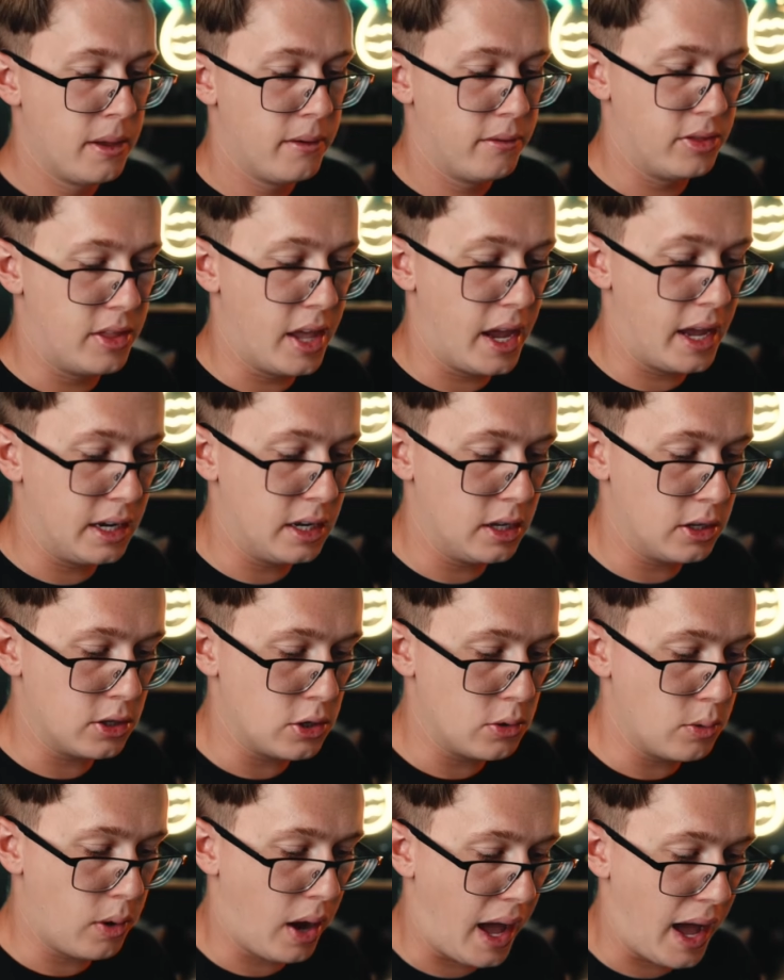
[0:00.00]
Then
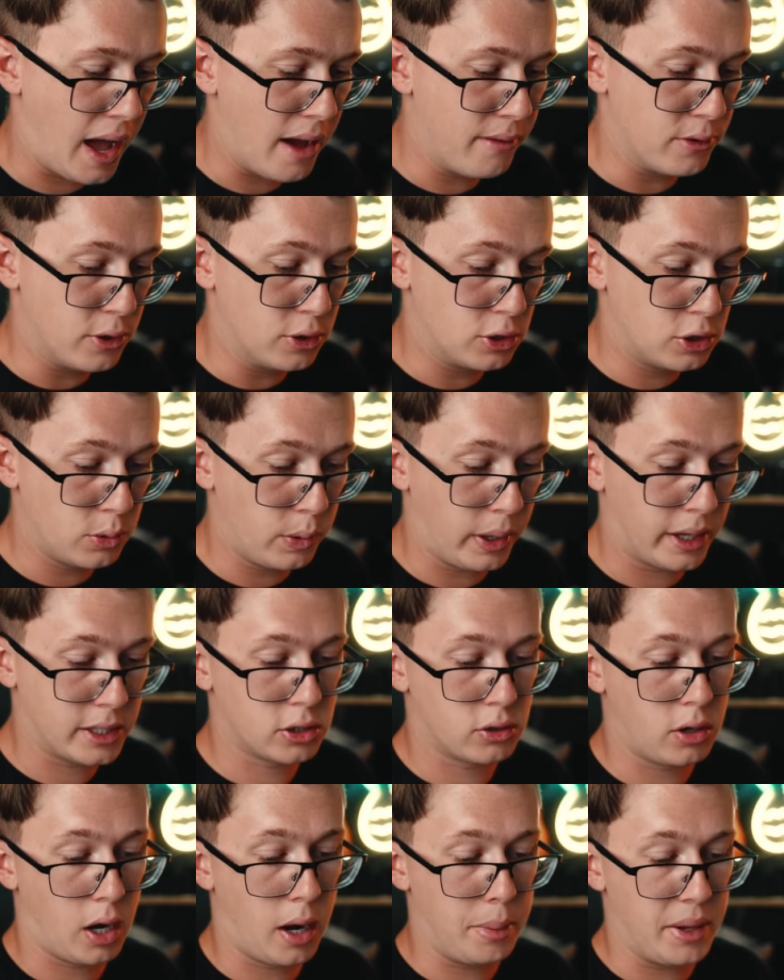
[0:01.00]
you have your 2x
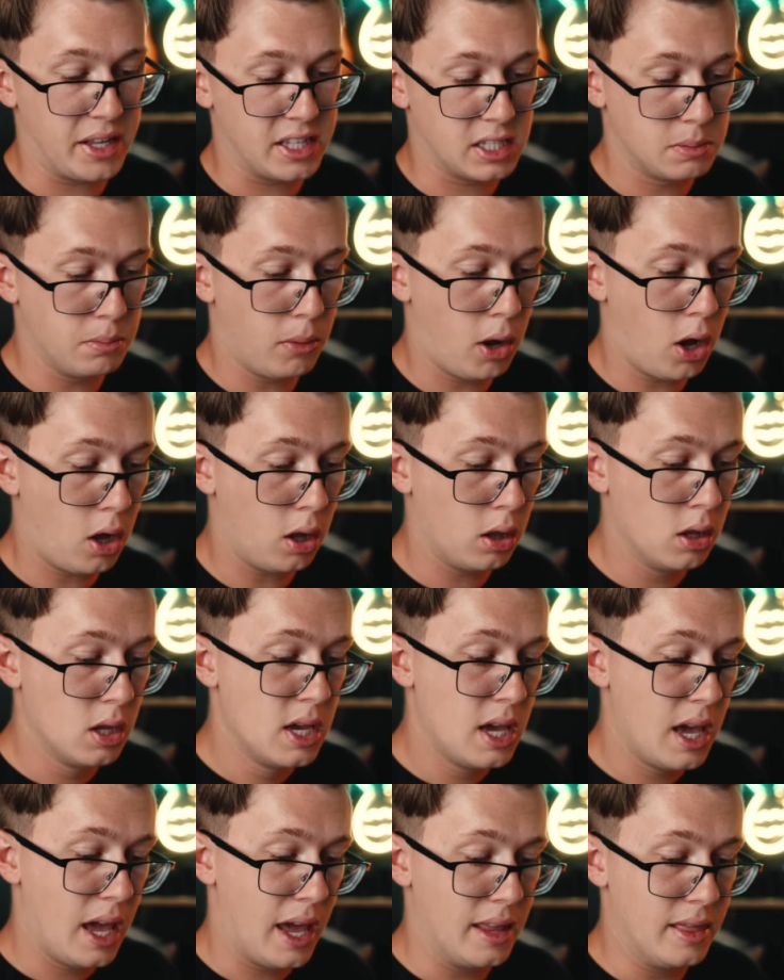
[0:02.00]
crop at small,
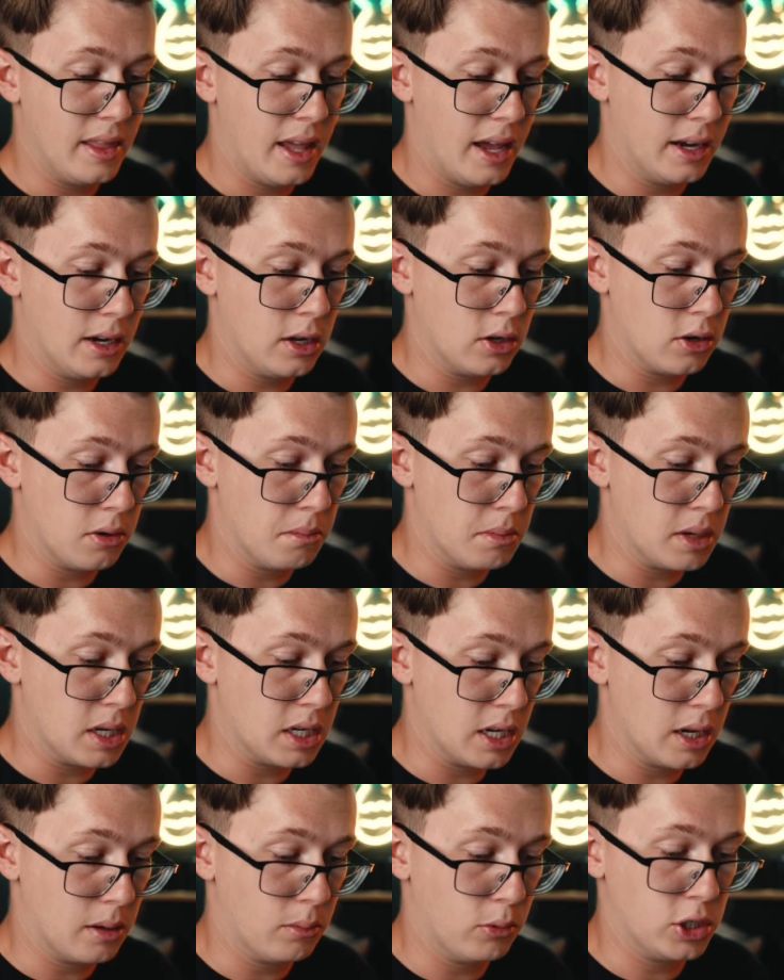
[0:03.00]
and then your
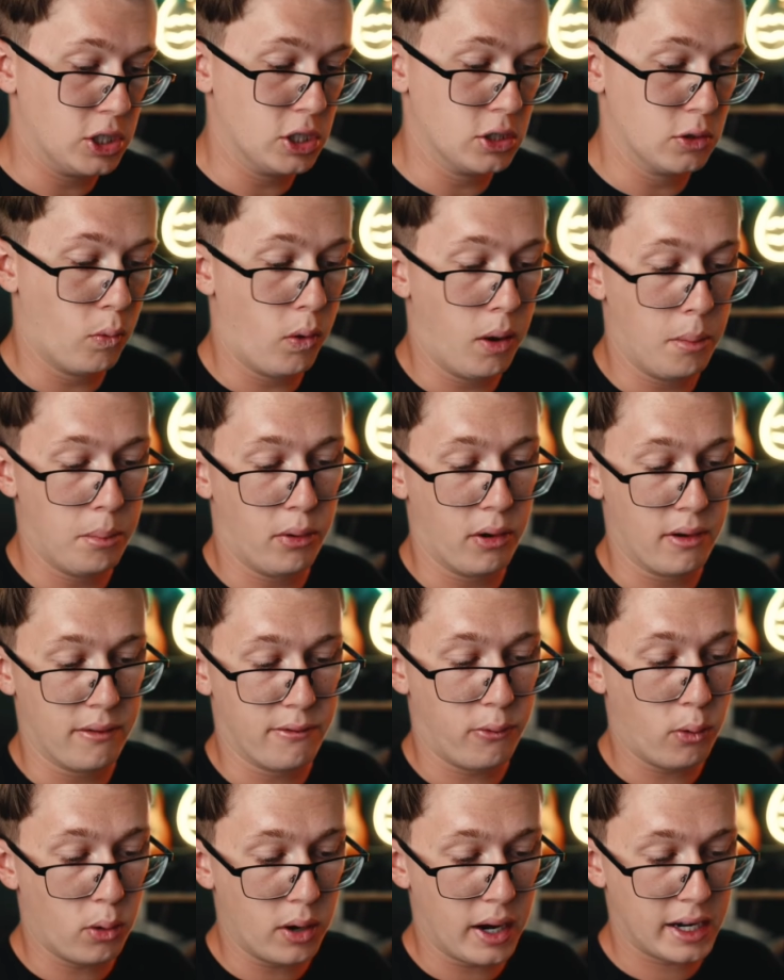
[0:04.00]
medium, which is a
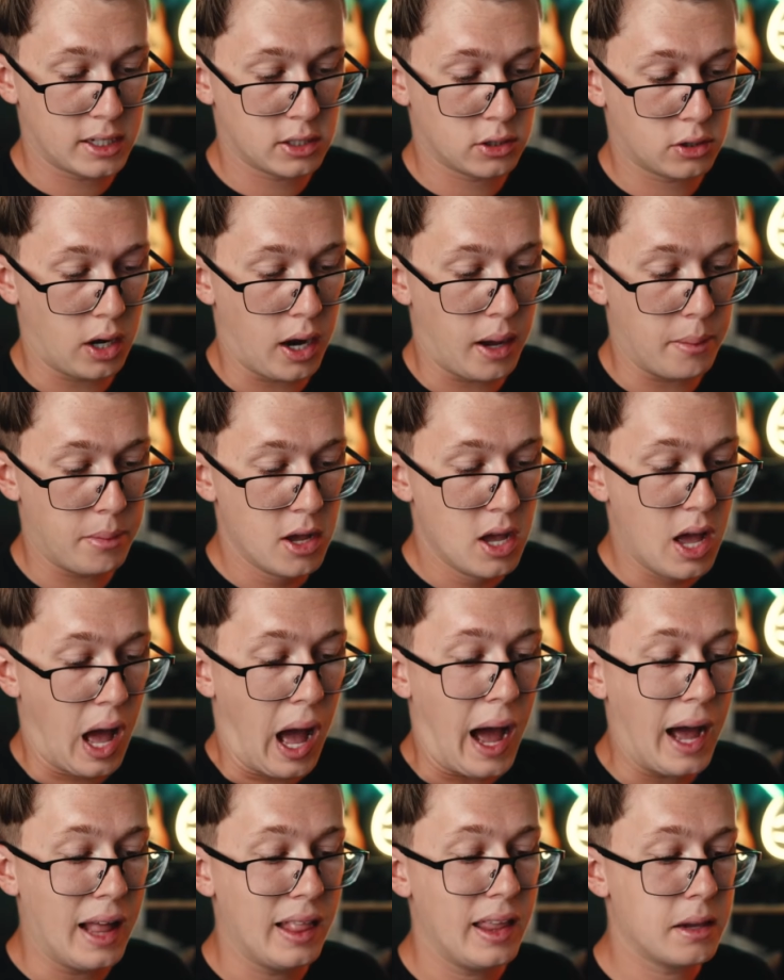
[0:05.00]
1.4x crop.
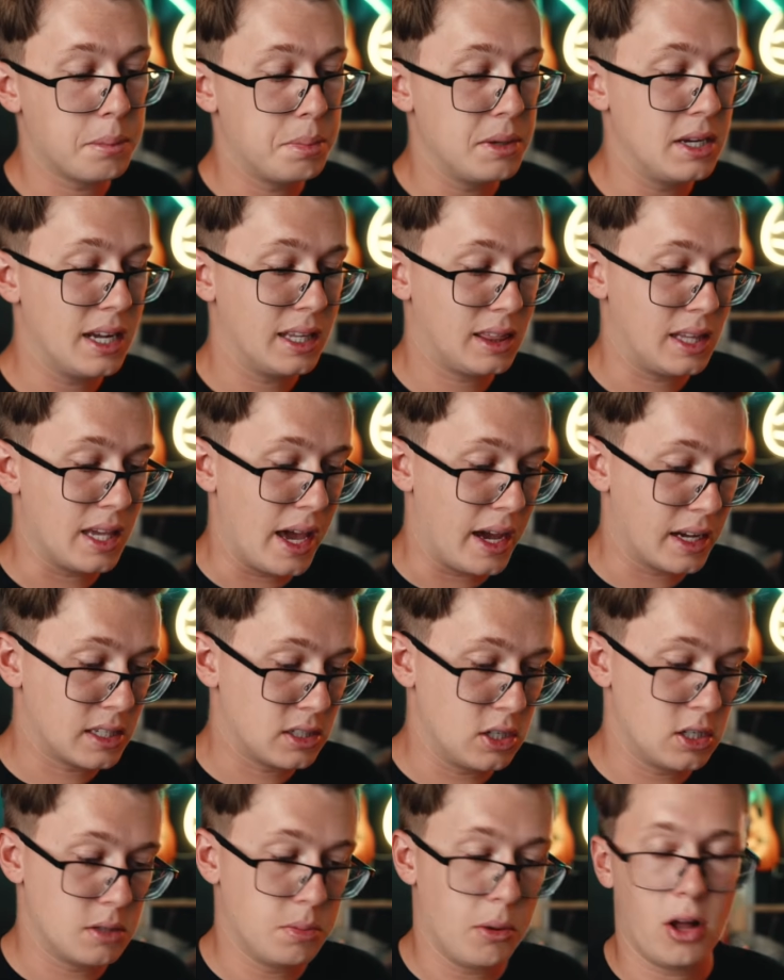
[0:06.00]
I like being at the
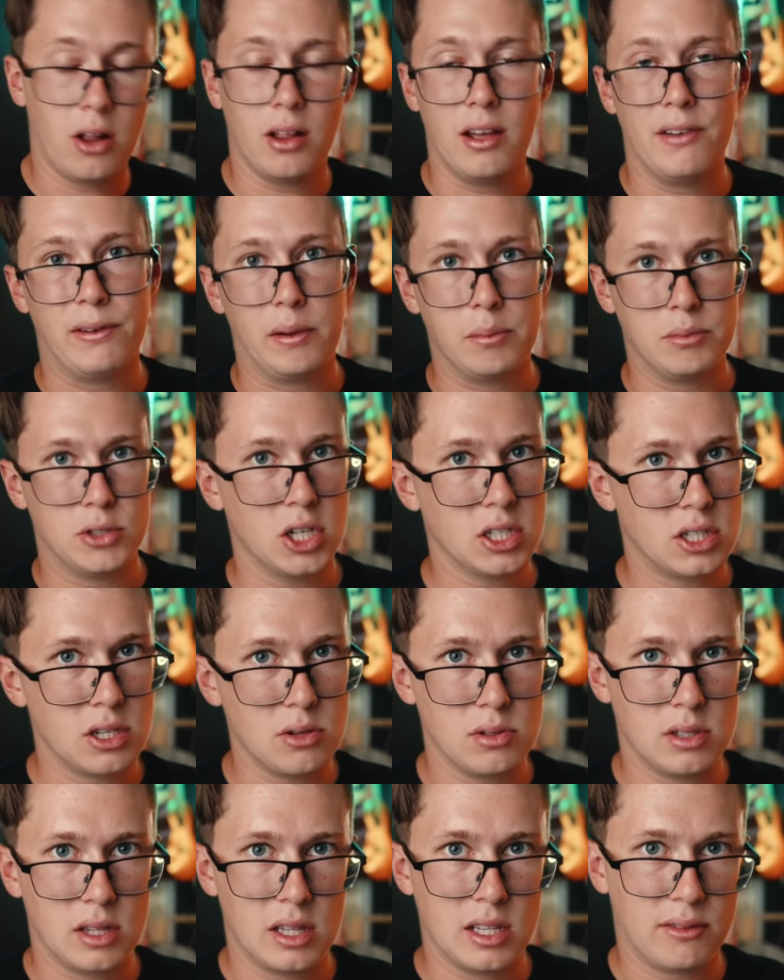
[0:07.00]
extra small. If I'm just
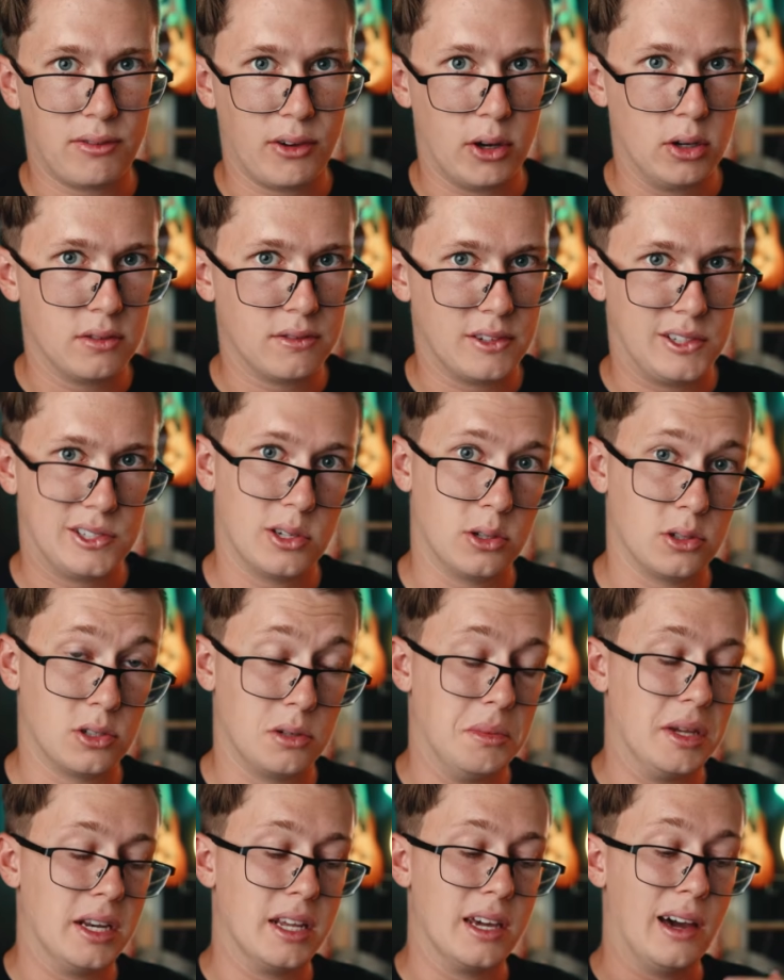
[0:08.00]
using these photos for
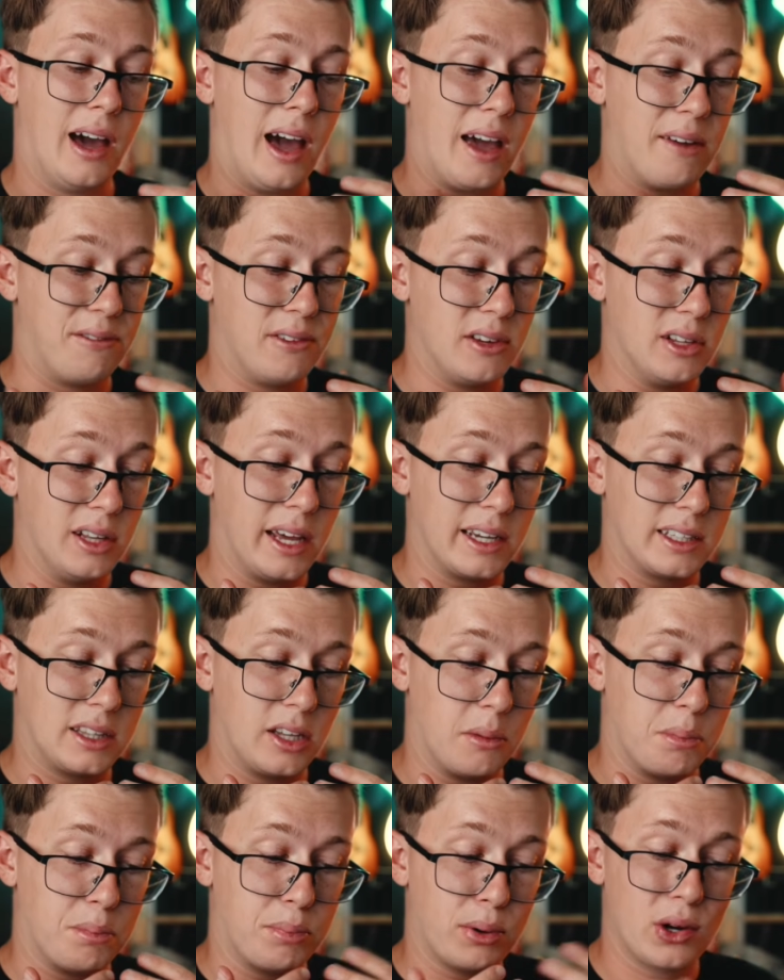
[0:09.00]
social media, I feel like
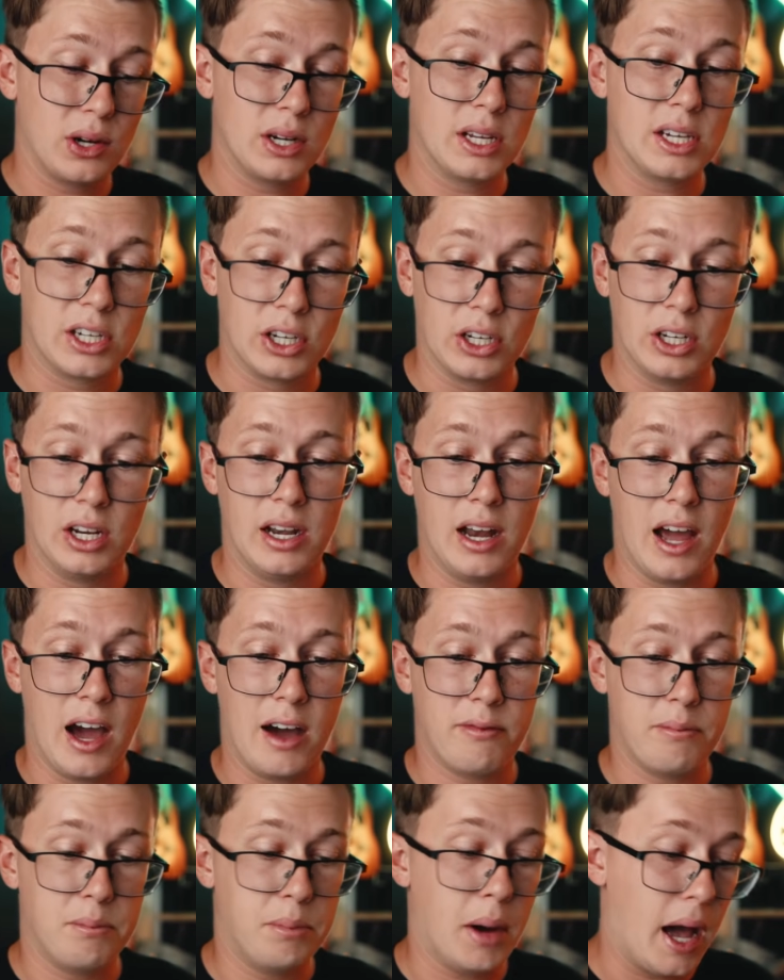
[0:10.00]
they're pretty good
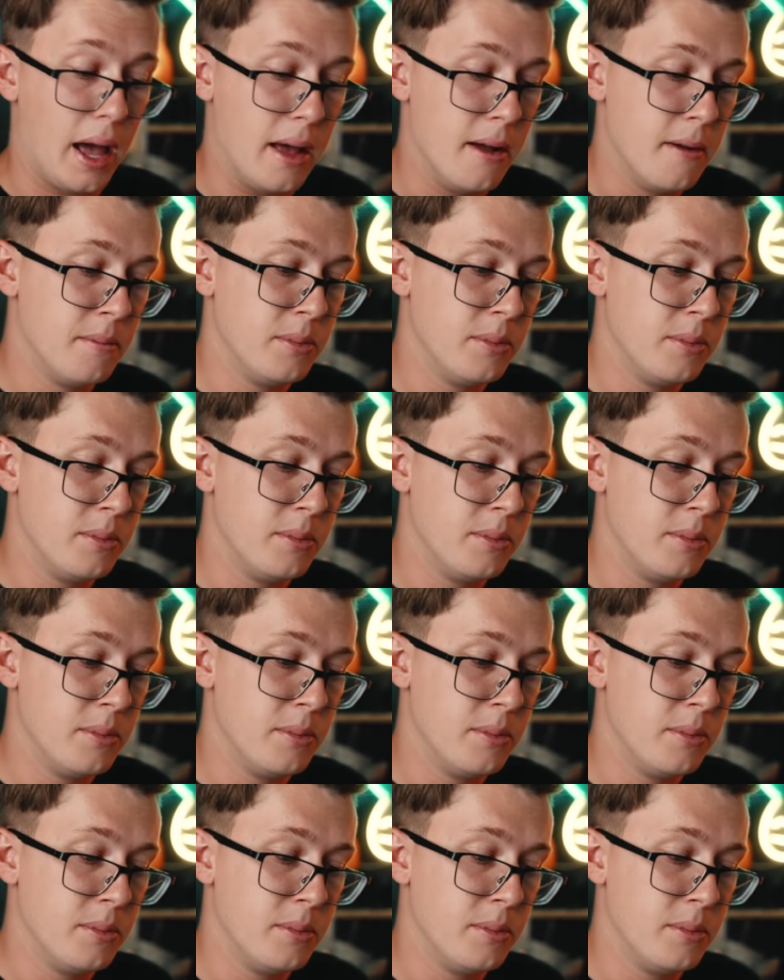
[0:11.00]
enough, but